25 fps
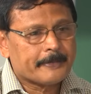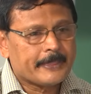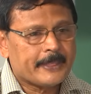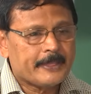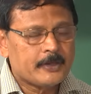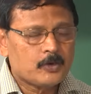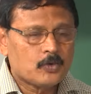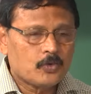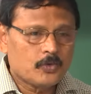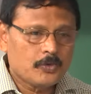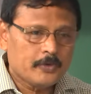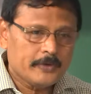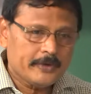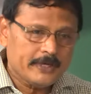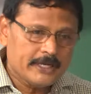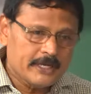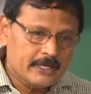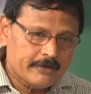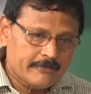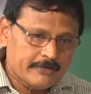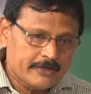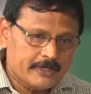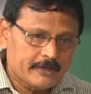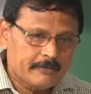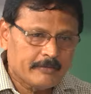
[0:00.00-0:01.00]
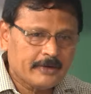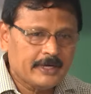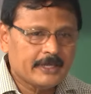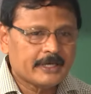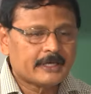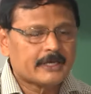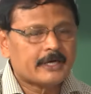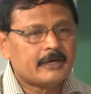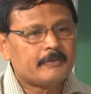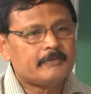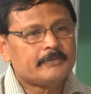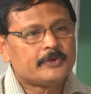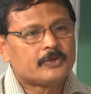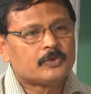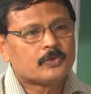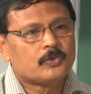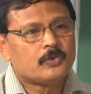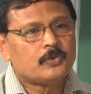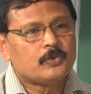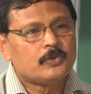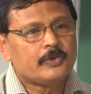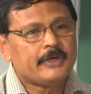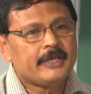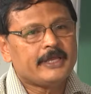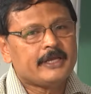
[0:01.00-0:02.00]
you inevitably come
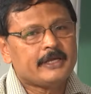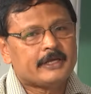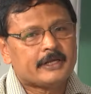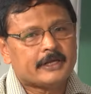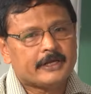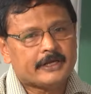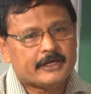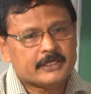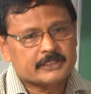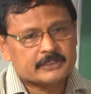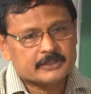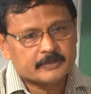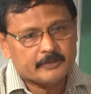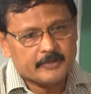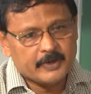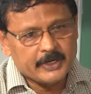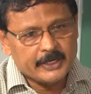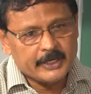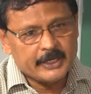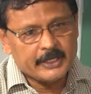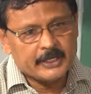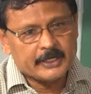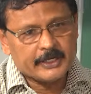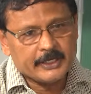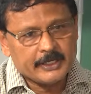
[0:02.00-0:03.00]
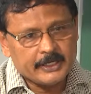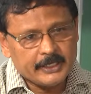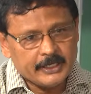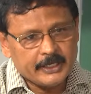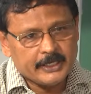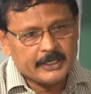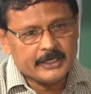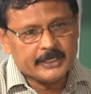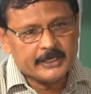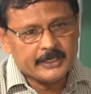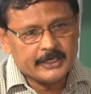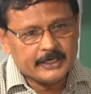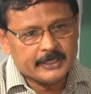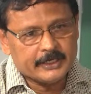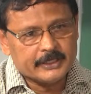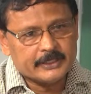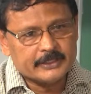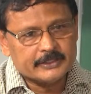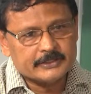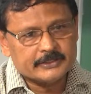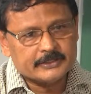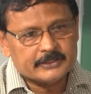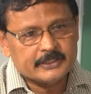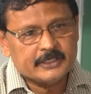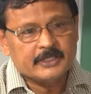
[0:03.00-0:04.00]
to interdisciplinary
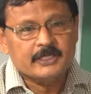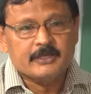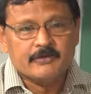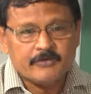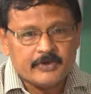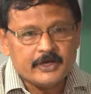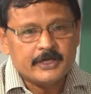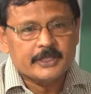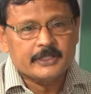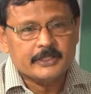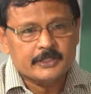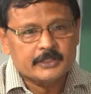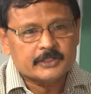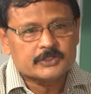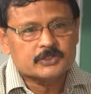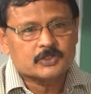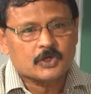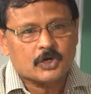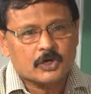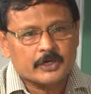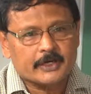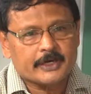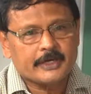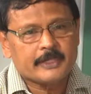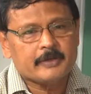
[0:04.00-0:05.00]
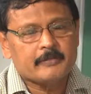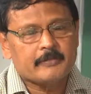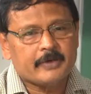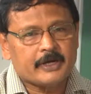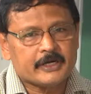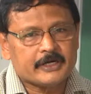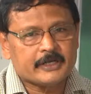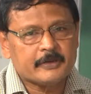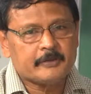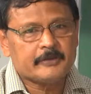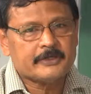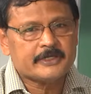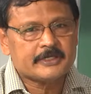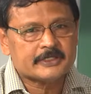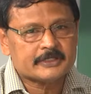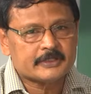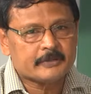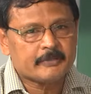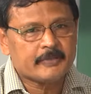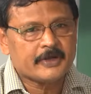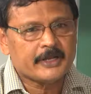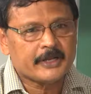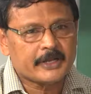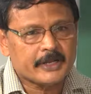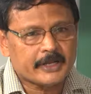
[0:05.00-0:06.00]
areas, even in this already
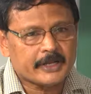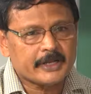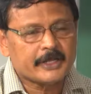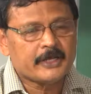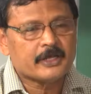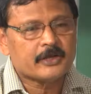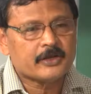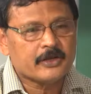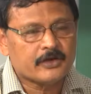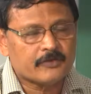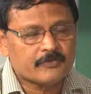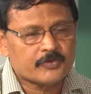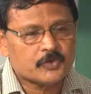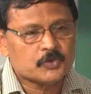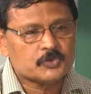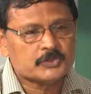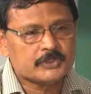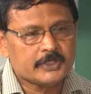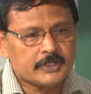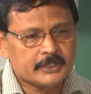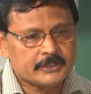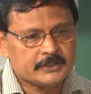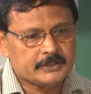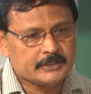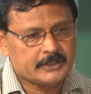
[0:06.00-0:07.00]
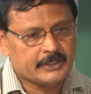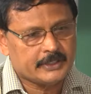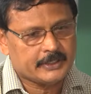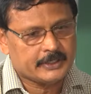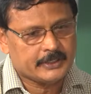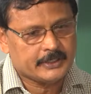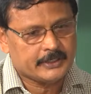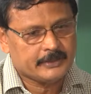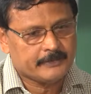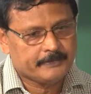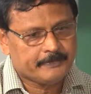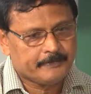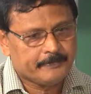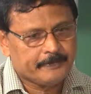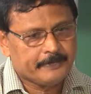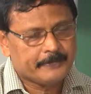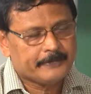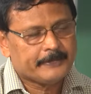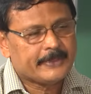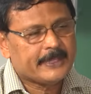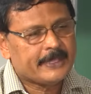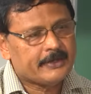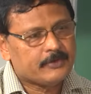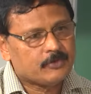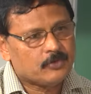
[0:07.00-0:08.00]
multidisciplinary area of ocean engineering,
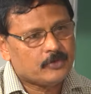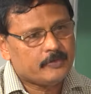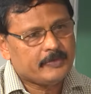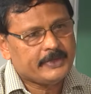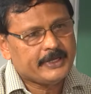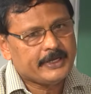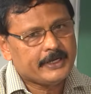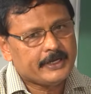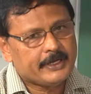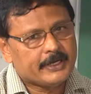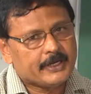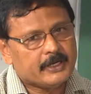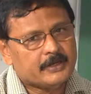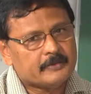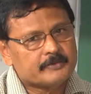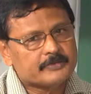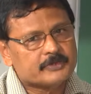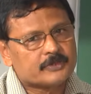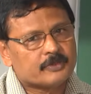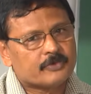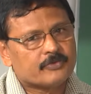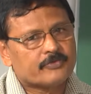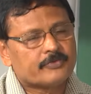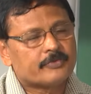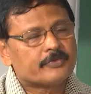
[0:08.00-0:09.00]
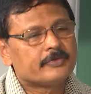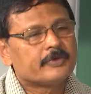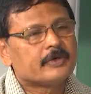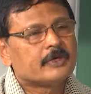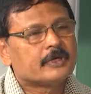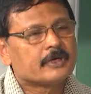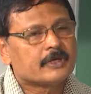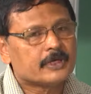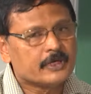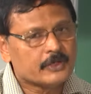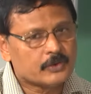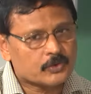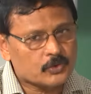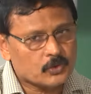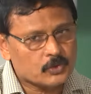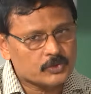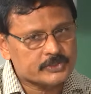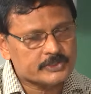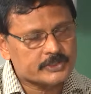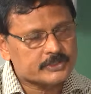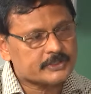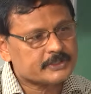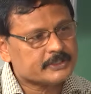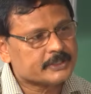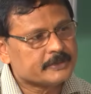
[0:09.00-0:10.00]
that would be in terms of control
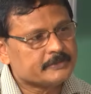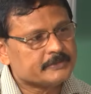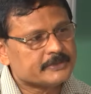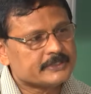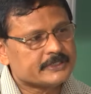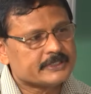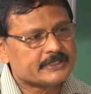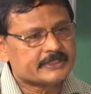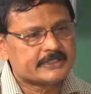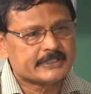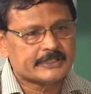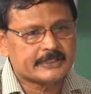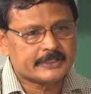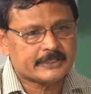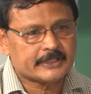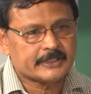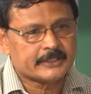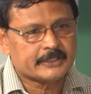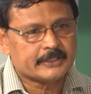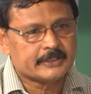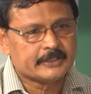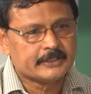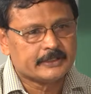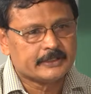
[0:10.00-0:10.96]
systems, etc.